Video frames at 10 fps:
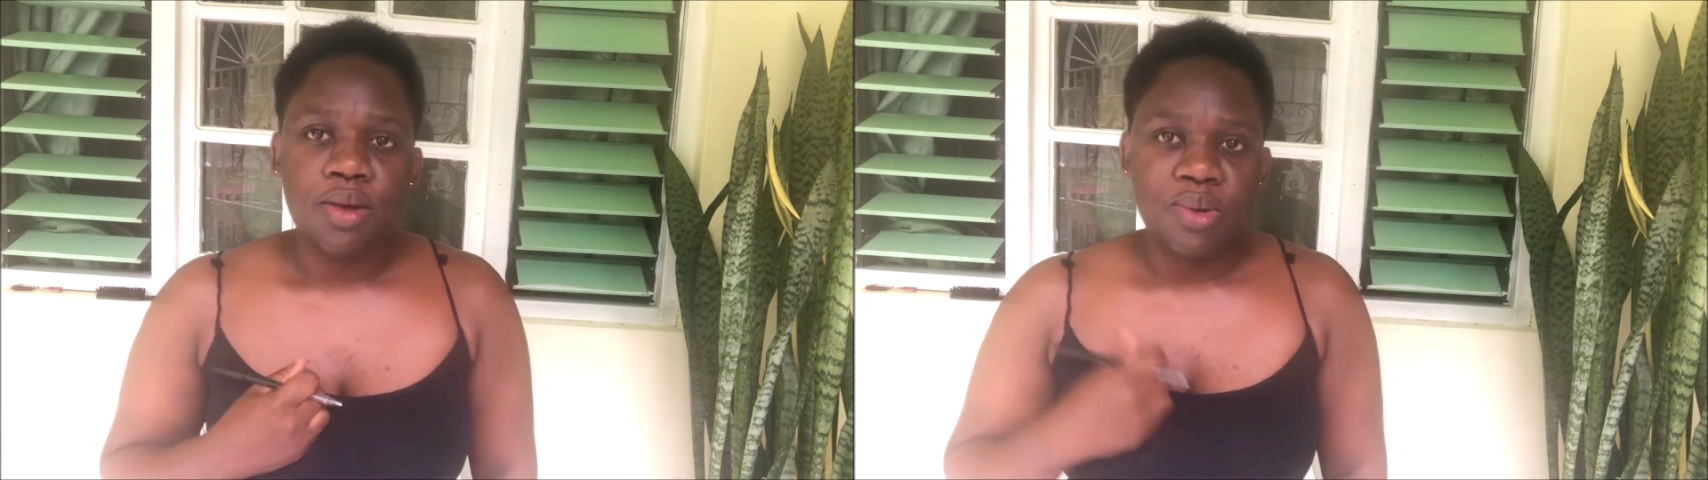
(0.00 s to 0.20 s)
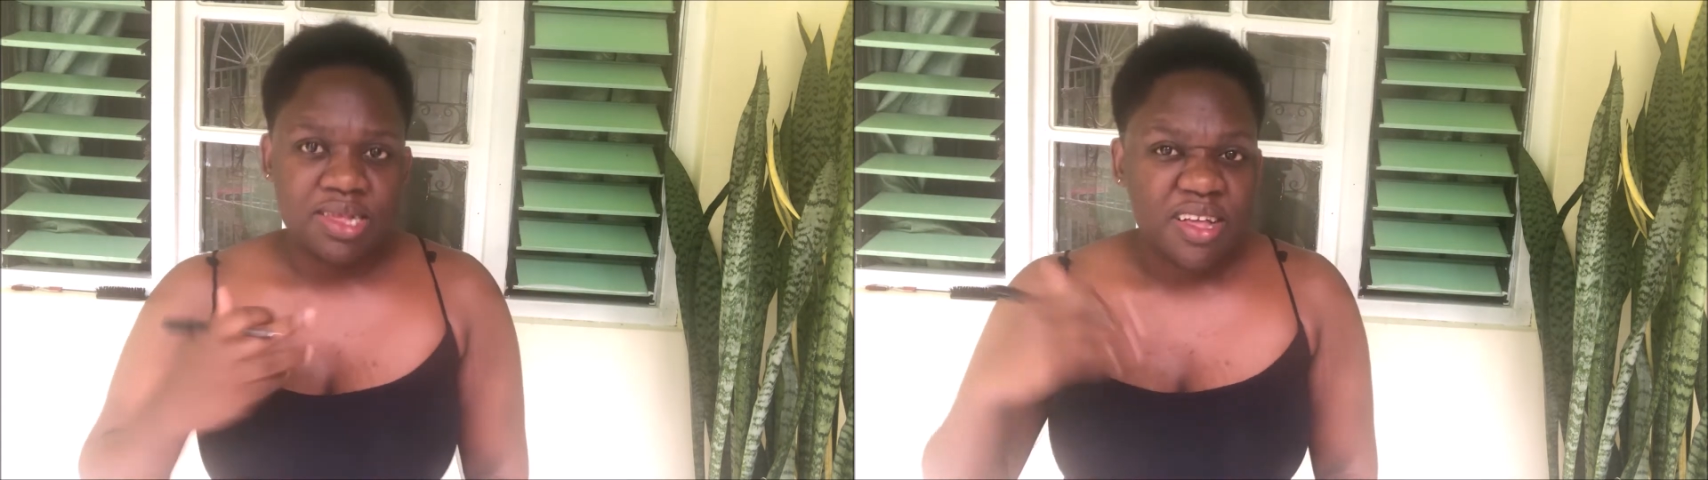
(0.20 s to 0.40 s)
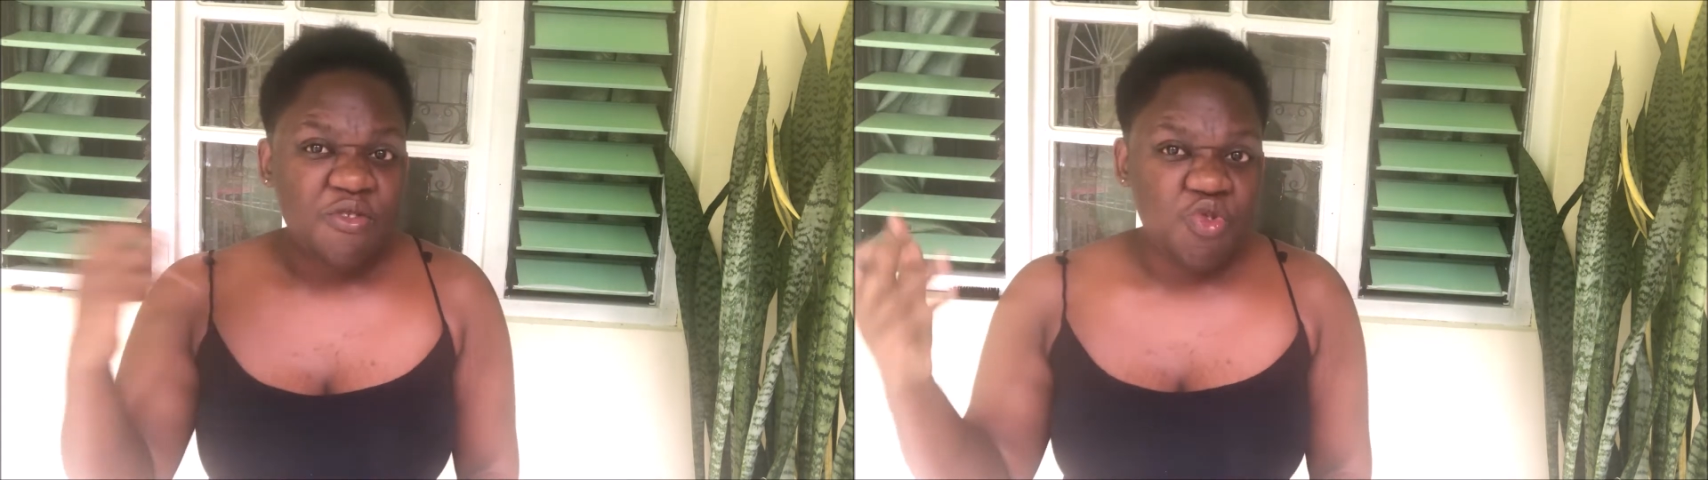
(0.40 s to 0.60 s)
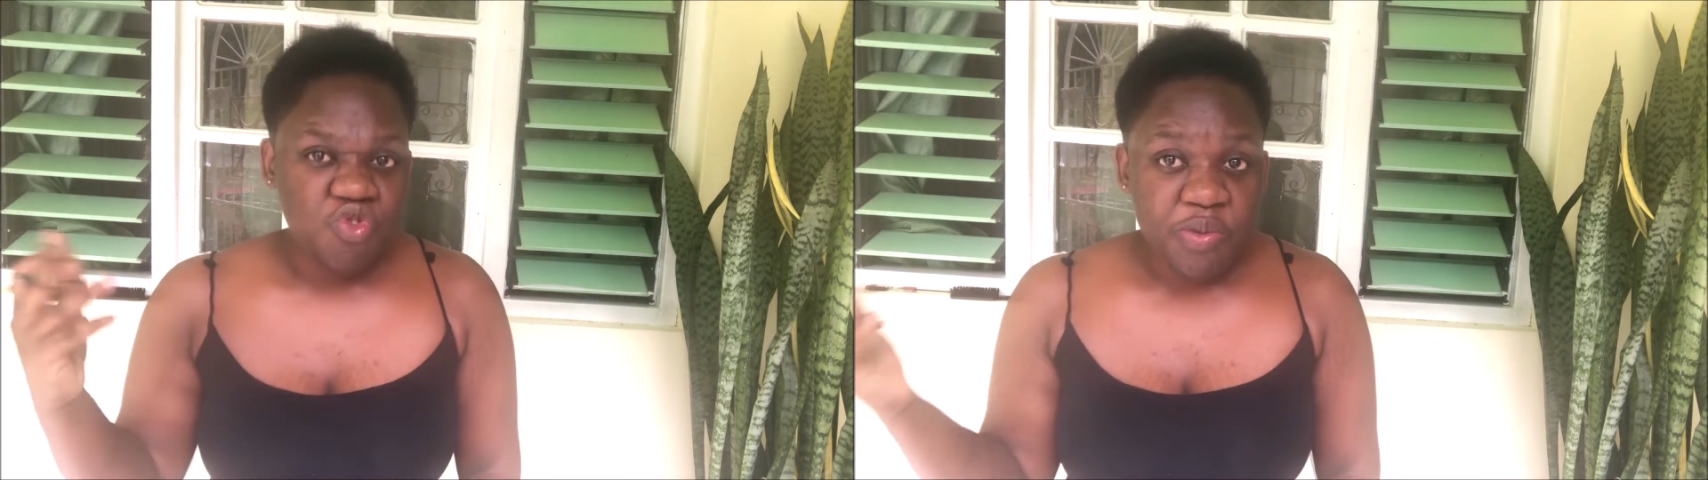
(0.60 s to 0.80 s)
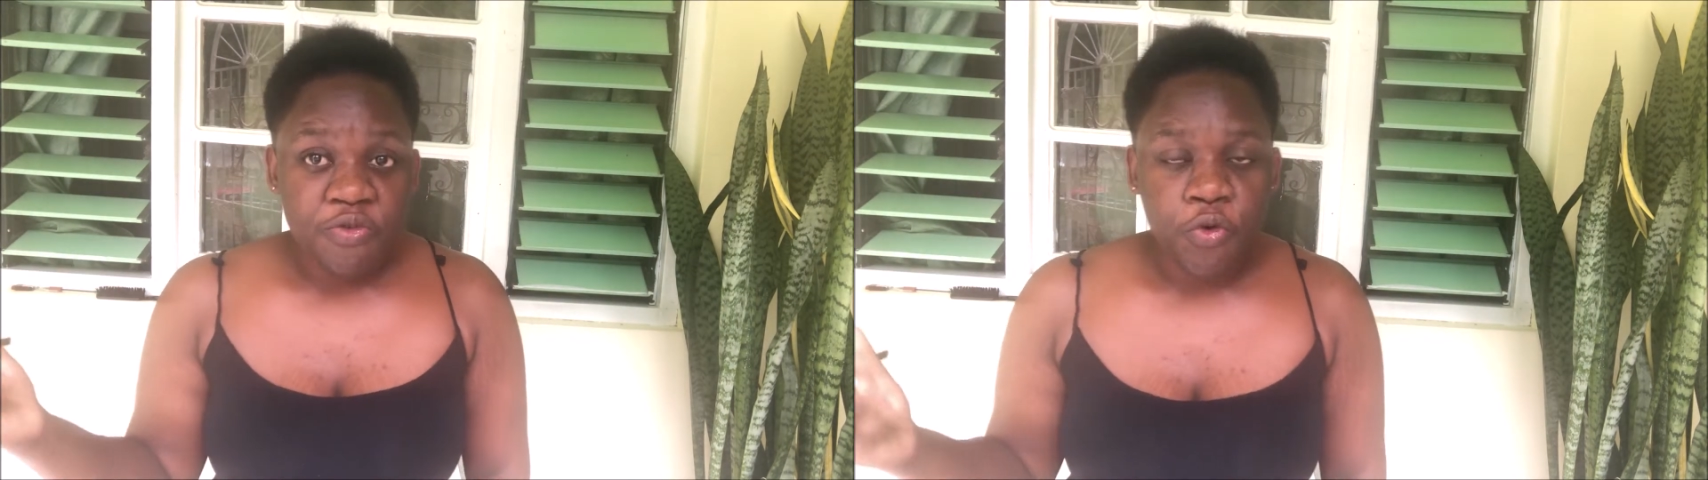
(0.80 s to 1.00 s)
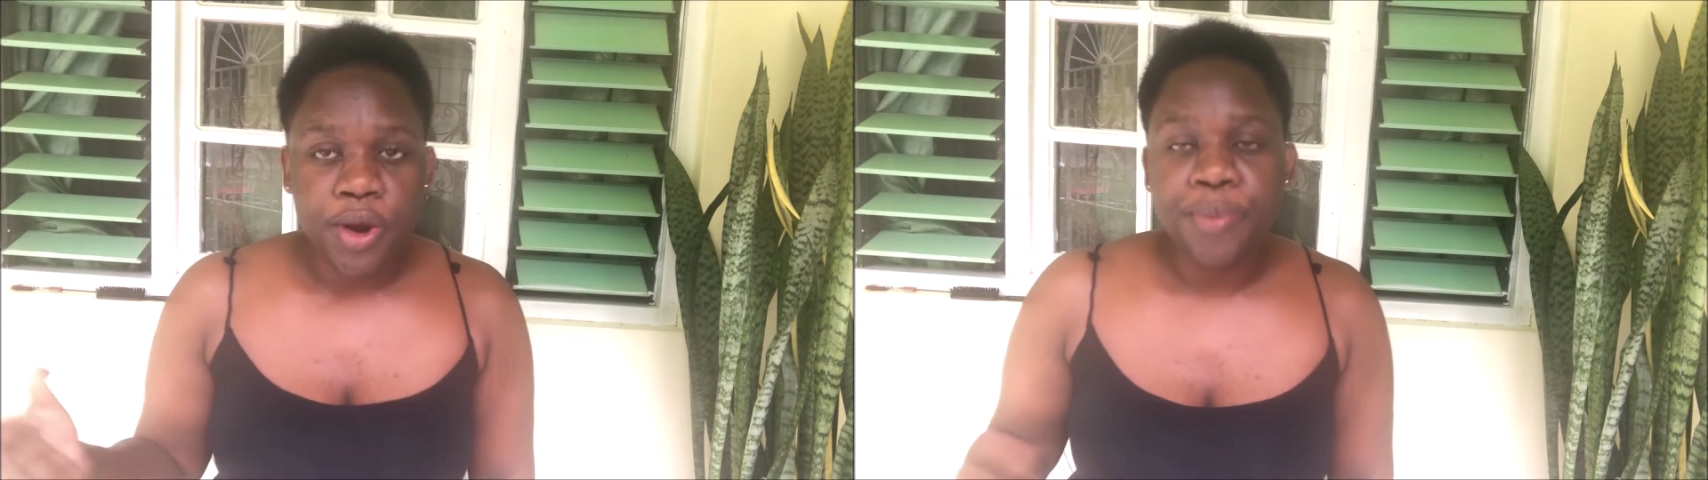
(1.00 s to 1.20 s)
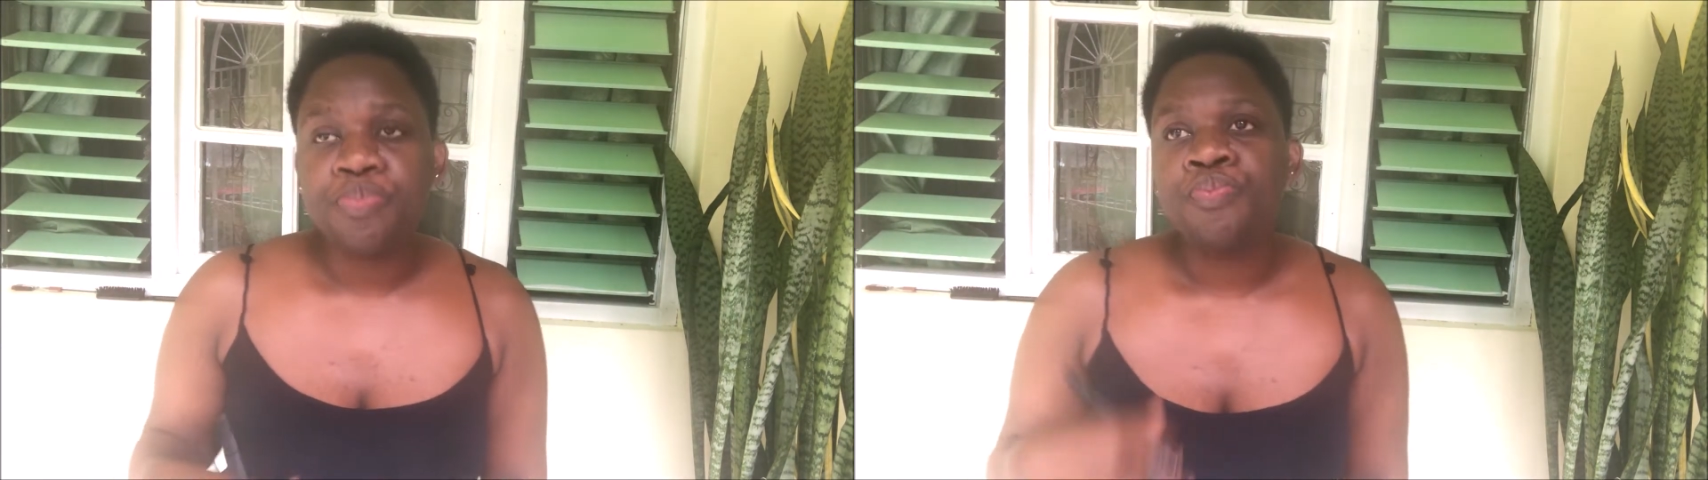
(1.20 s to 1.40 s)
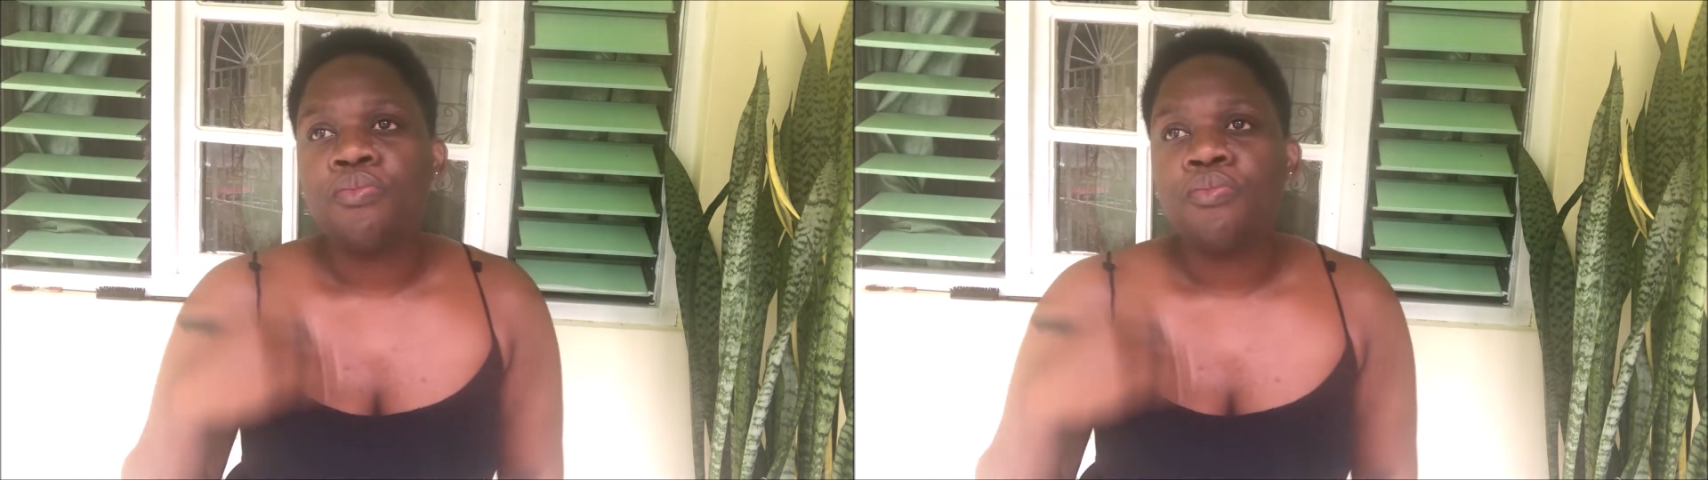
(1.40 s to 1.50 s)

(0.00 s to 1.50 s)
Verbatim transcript: ones that I've used before